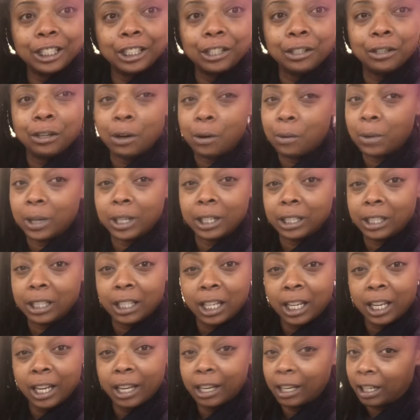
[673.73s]
You don't want to
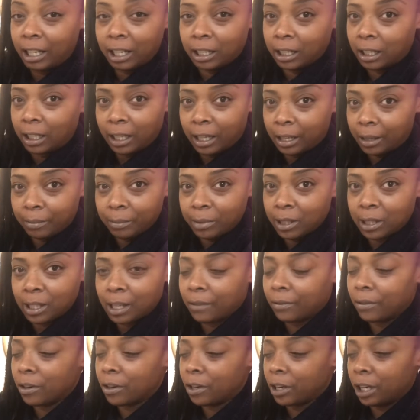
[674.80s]
see any clumps.
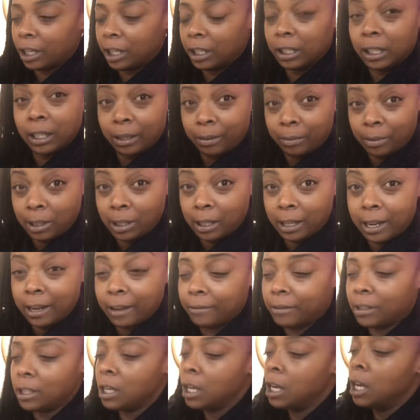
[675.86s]
If there are any clumps
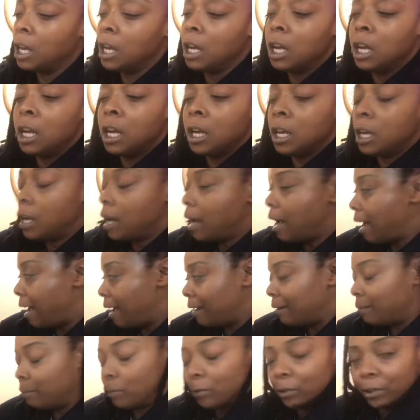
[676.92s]
left,
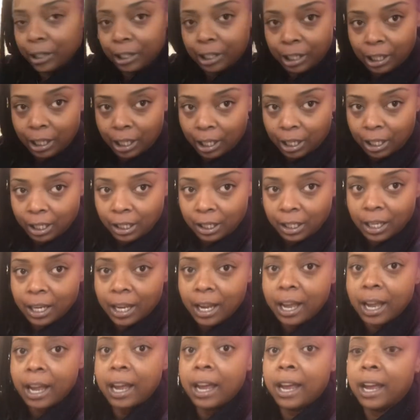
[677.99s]
add more tea
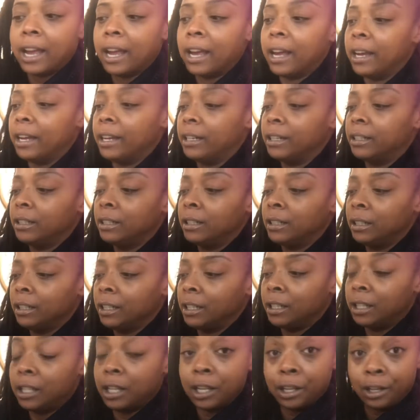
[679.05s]
and
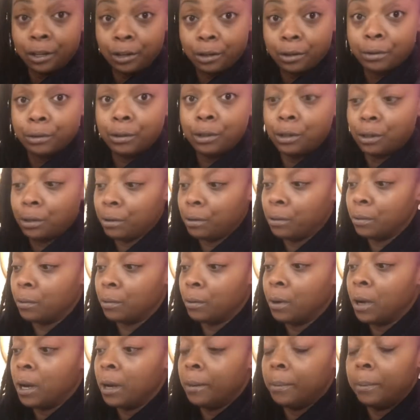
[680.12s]
continue
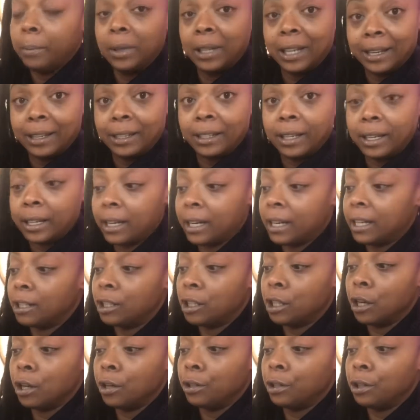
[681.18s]
to blend it
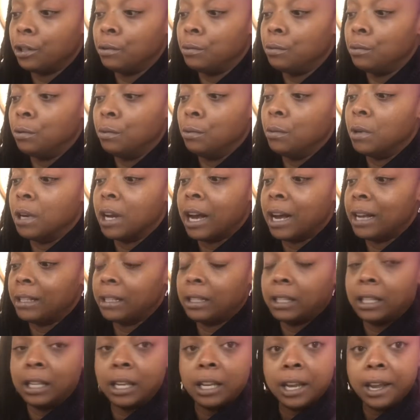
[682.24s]
until you do not
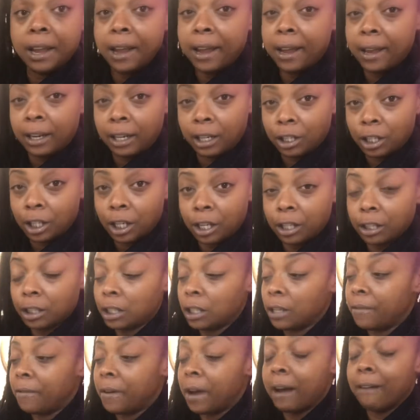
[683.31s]
see any
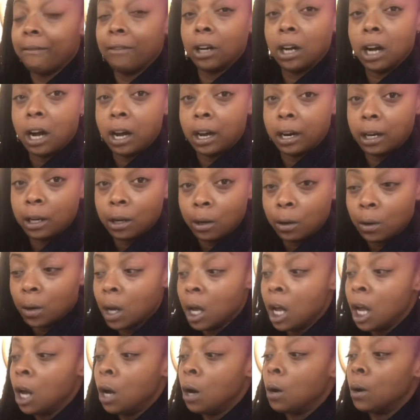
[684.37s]
chunks of avocado
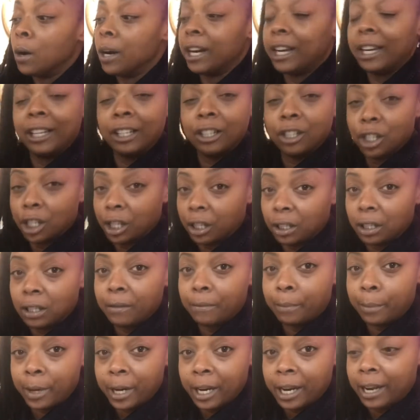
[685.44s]
or any chunks
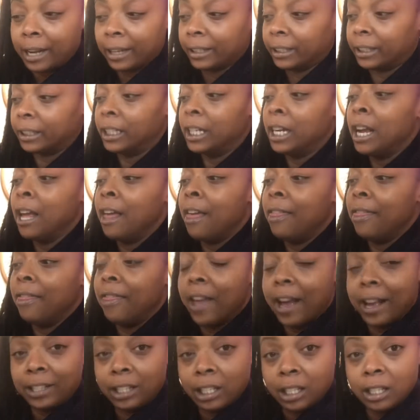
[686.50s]
of banana.
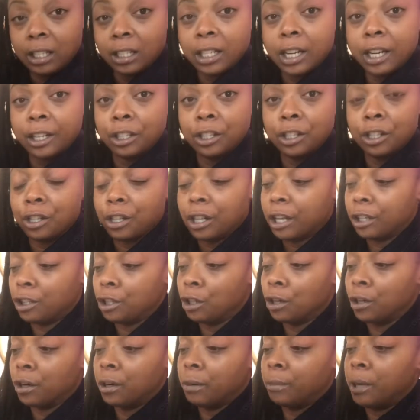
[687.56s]
That's the texture that
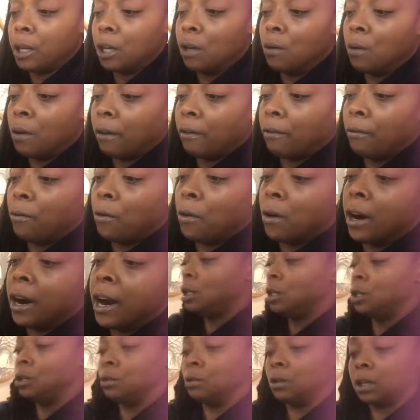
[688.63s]
you're going to be going for.
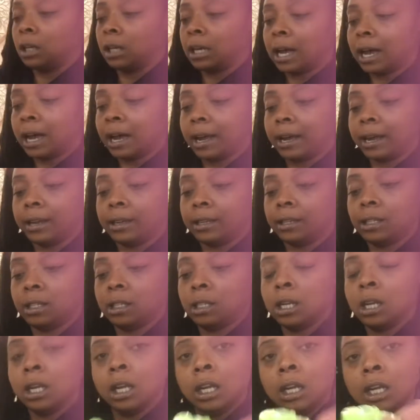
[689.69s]
Utilize